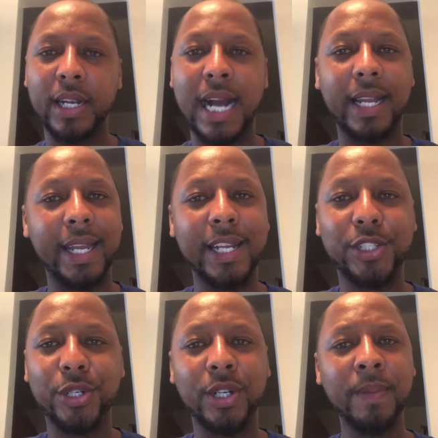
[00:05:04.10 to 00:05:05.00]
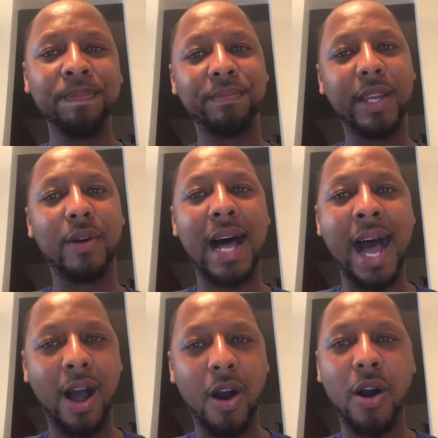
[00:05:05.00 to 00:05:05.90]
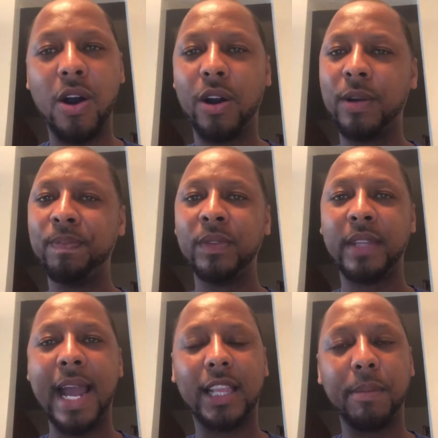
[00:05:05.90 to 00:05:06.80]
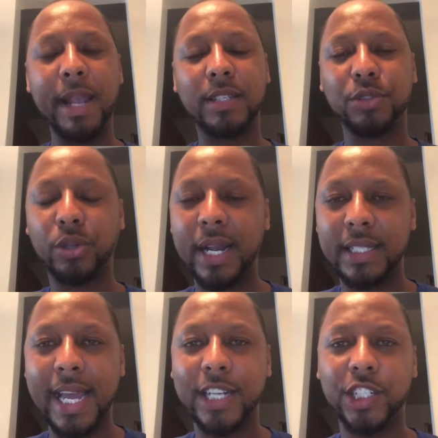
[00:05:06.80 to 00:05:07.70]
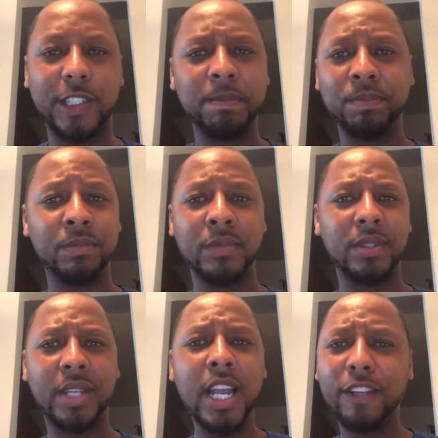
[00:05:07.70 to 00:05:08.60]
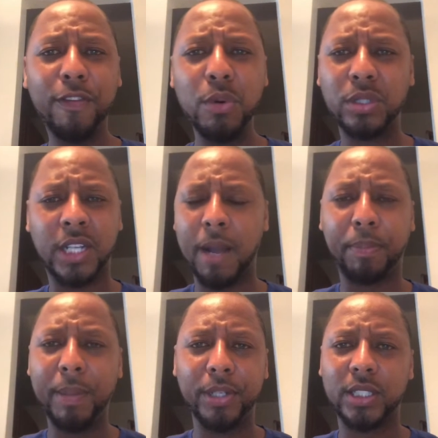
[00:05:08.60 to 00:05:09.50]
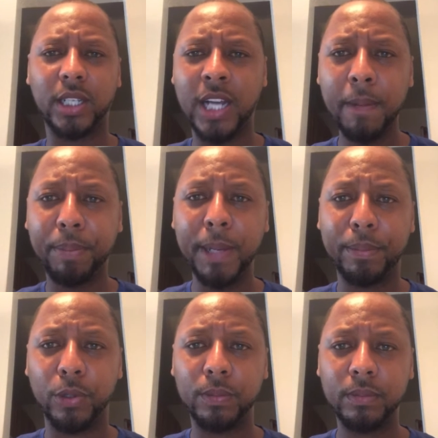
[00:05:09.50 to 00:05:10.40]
got injured, they're on IR, they had to make some transactions. These fools cut people just to cut people.